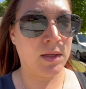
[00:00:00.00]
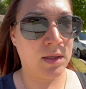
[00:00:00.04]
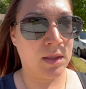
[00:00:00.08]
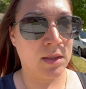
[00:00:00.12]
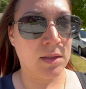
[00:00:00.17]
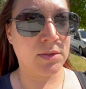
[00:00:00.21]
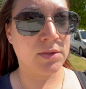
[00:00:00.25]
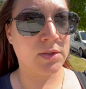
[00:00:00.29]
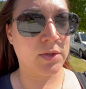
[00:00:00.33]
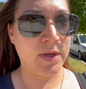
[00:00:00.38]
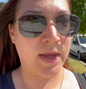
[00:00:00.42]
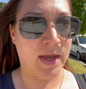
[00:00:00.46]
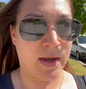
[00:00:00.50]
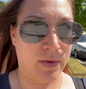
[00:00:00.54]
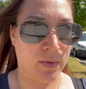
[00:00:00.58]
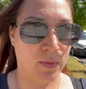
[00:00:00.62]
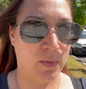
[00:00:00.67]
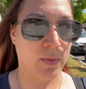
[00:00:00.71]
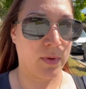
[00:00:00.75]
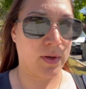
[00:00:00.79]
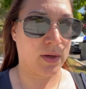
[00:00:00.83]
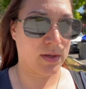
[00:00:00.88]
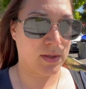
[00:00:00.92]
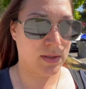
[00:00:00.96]
So yeah,
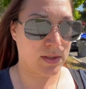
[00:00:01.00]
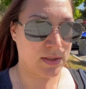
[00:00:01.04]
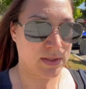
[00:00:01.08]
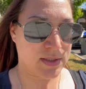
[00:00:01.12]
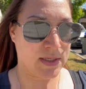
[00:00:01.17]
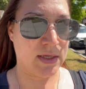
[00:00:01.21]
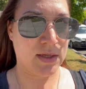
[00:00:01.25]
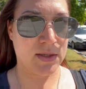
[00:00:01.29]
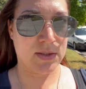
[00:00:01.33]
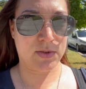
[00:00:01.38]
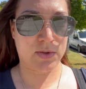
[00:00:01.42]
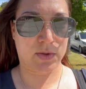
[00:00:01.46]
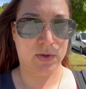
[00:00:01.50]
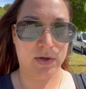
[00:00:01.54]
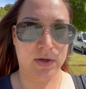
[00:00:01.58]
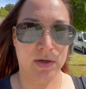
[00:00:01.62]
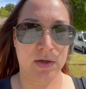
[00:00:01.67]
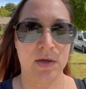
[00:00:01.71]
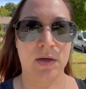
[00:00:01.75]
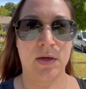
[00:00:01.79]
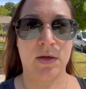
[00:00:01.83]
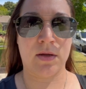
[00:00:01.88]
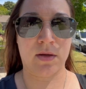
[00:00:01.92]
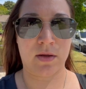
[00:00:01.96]
we're gonna take a tour
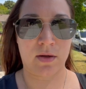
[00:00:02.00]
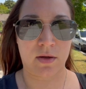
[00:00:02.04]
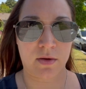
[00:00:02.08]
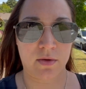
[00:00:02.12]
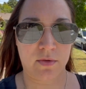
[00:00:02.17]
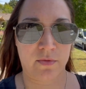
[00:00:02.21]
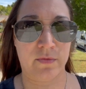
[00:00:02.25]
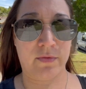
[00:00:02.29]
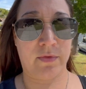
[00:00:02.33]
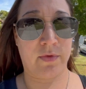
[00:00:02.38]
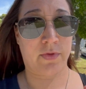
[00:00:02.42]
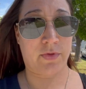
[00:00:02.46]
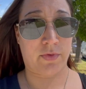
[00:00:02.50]
of